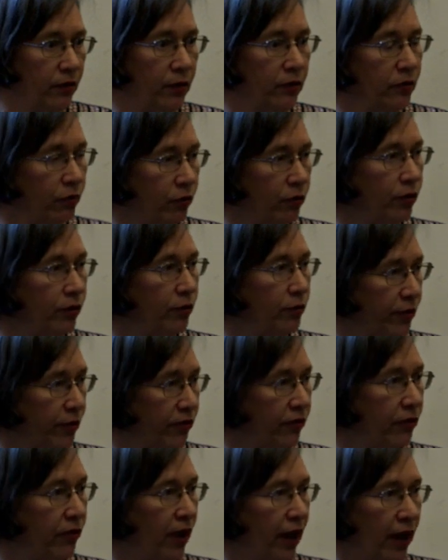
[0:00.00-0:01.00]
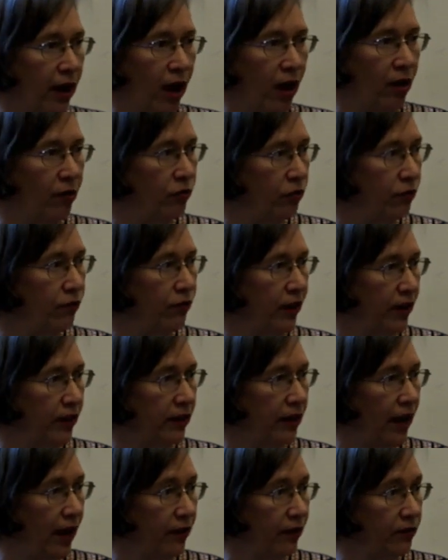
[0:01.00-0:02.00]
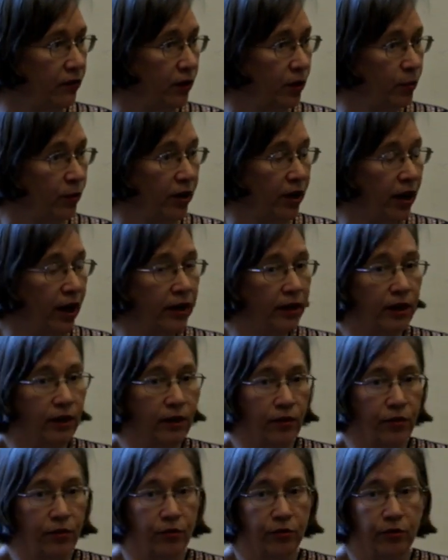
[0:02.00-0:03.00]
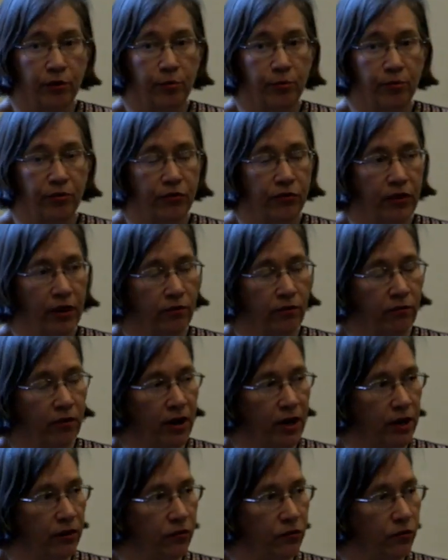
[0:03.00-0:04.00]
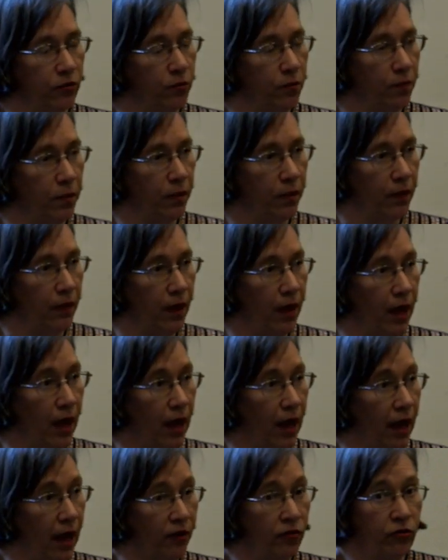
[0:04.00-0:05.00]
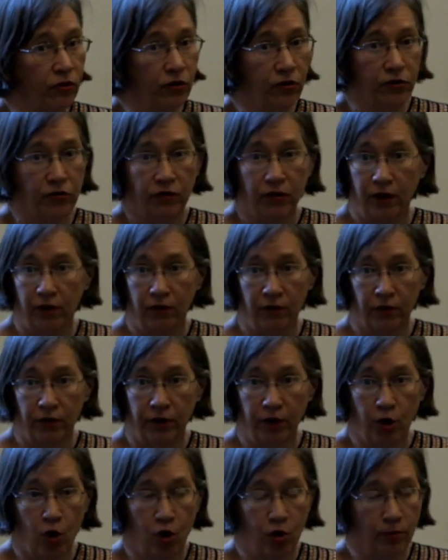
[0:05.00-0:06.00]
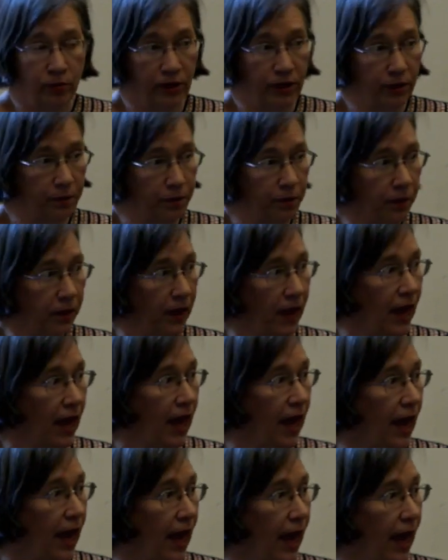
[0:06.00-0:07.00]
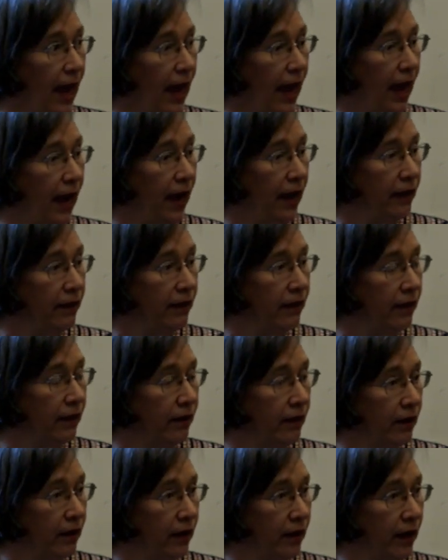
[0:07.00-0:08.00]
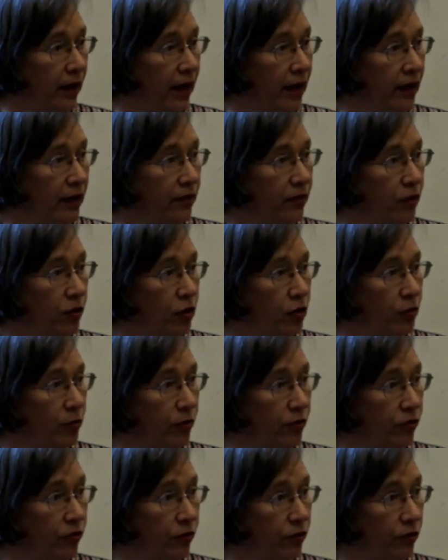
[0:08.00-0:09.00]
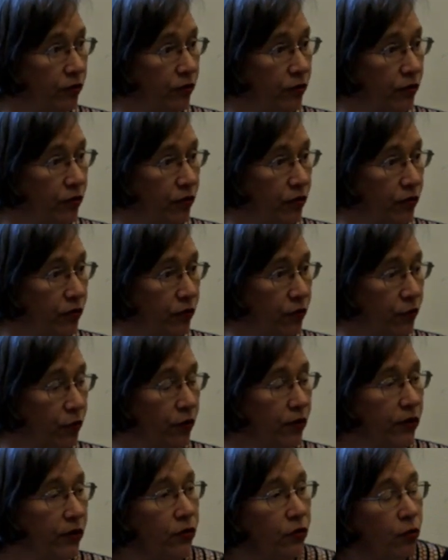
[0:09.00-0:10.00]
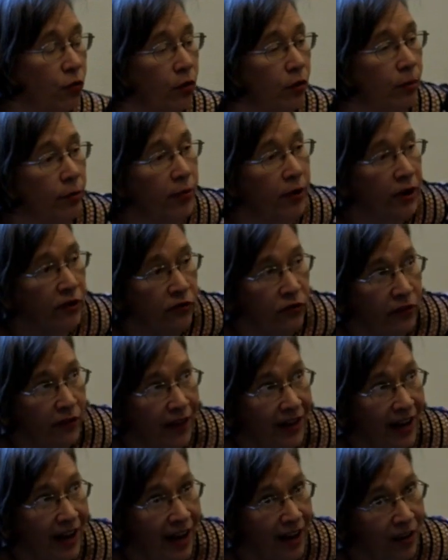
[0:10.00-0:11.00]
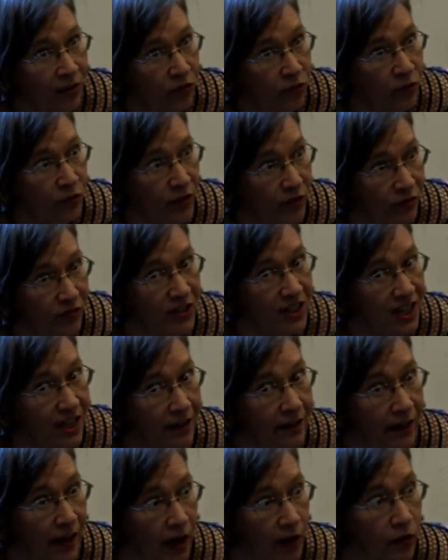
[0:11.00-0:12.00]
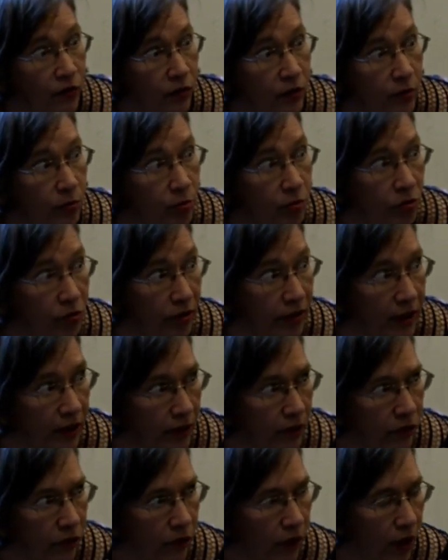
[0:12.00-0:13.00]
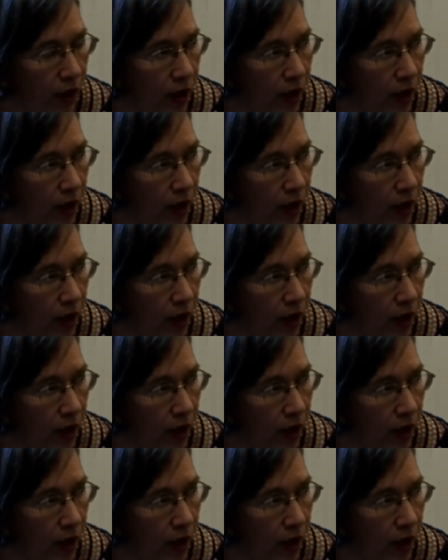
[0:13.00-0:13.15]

it 200%, I'll do fantastic, but I need a 30% raise. And she just said it very calmly. And the head of the human services for this corporation that has 15,000 employees